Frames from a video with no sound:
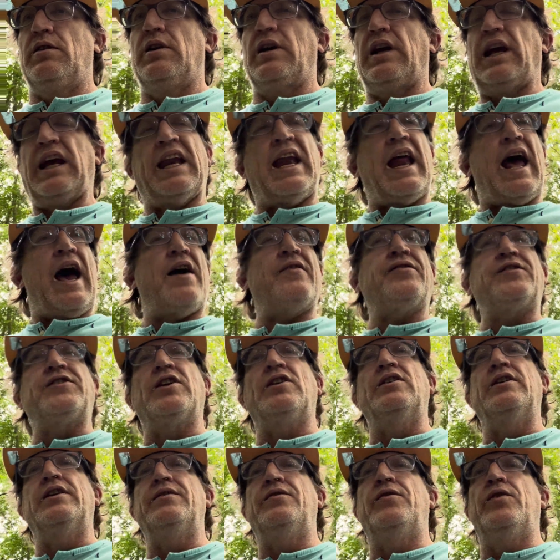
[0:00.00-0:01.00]
and have to
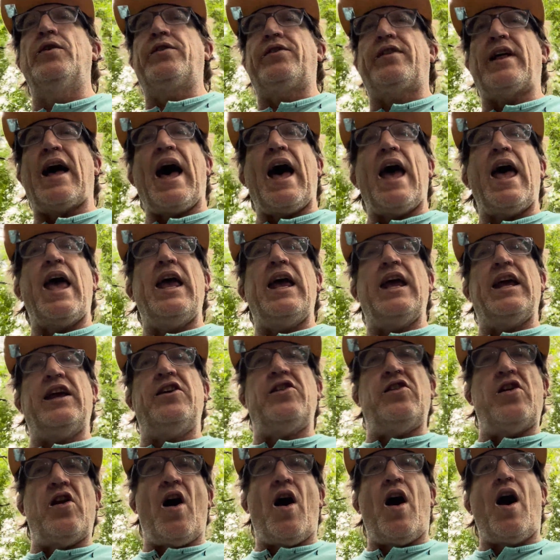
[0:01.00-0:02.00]
live with that
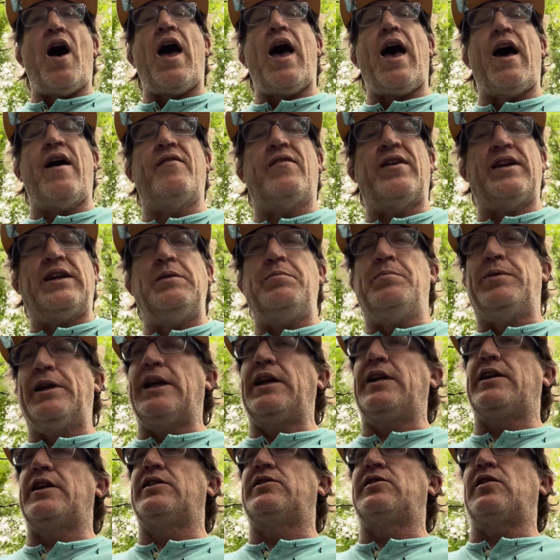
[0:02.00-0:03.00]
and not have
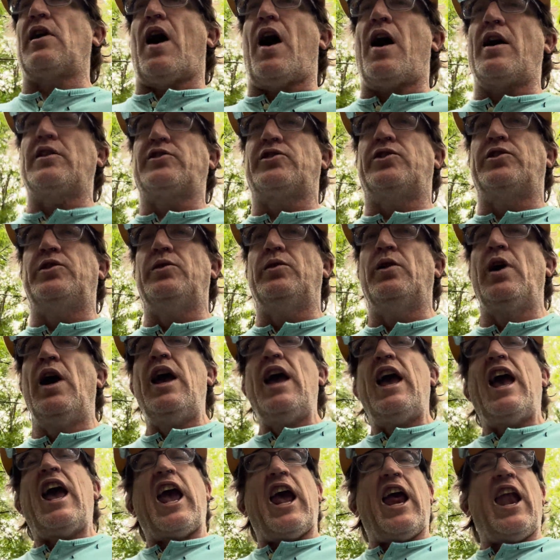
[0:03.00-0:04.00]
anybody to talk to
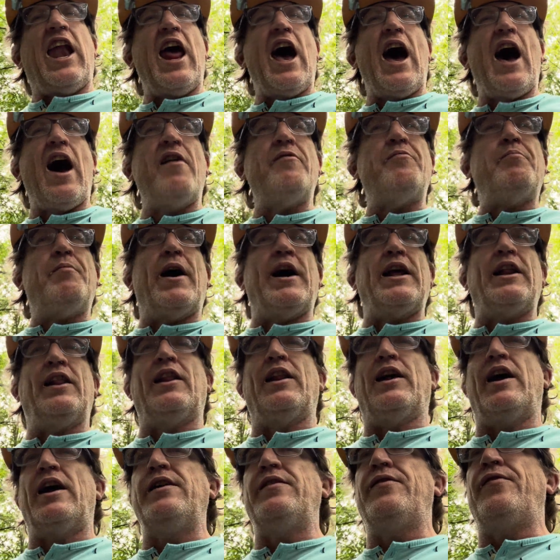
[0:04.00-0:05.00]
and have my
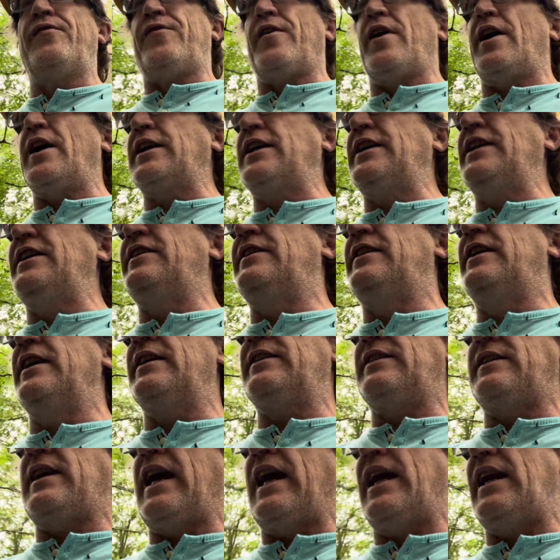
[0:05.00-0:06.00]
life fucking
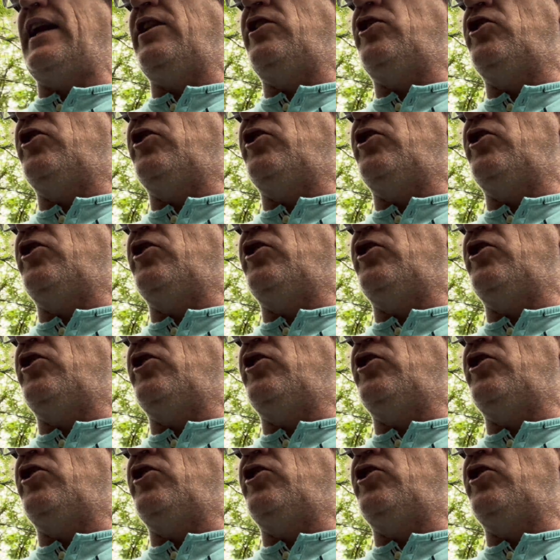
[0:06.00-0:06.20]
dictated.